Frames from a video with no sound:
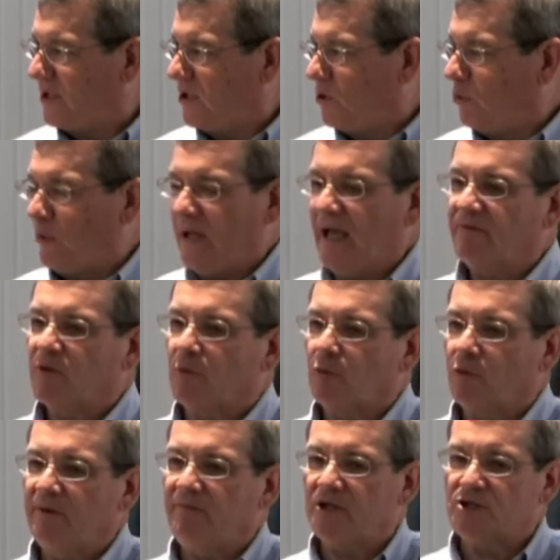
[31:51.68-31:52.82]
We have the
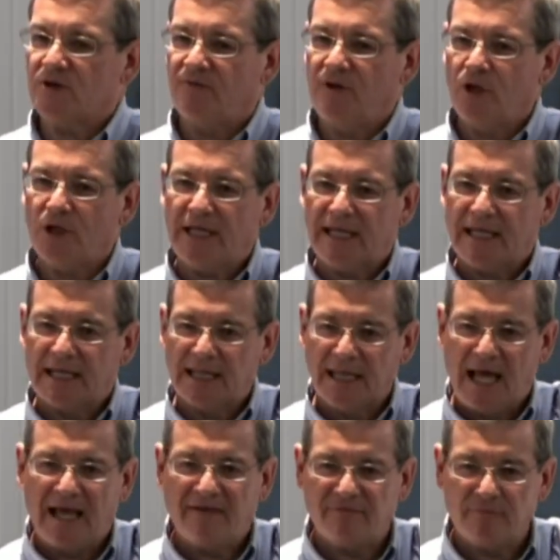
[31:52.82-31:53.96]
privilege of looking at
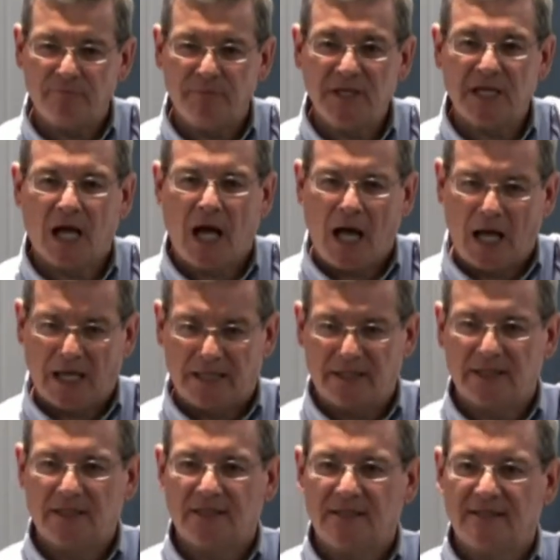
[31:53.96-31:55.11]
life beyond
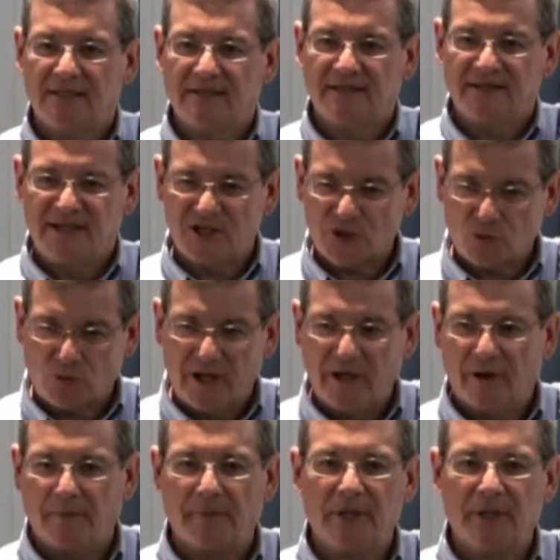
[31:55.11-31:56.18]
this realm.